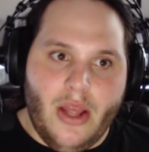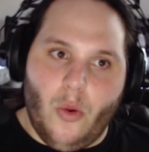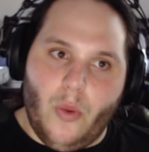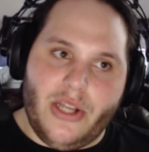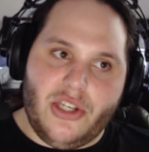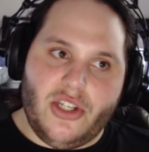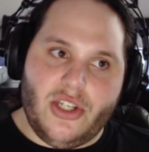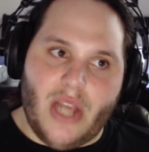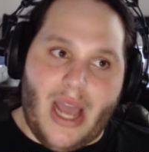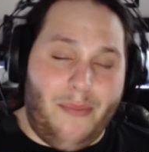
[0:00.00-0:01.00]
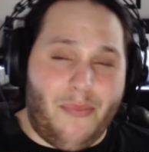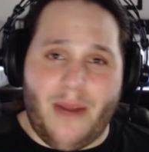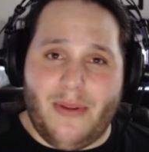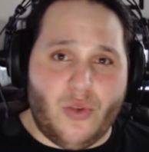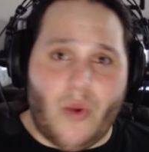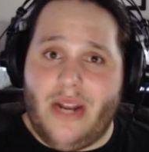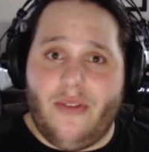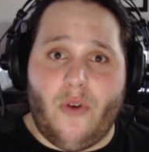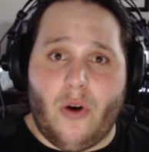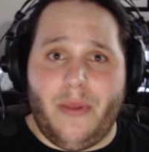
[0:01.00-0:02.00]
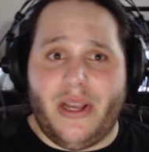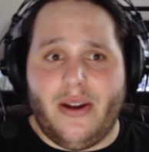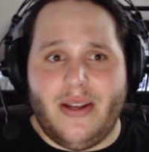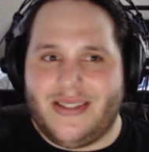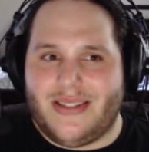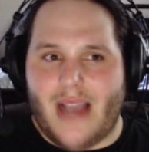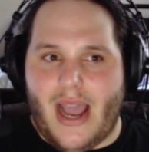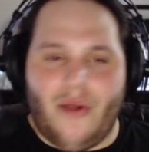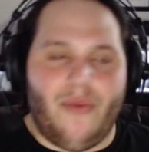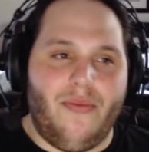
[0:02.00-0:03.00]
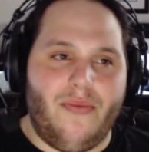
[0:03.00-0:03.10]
which I'm pretty much waiting for because I don't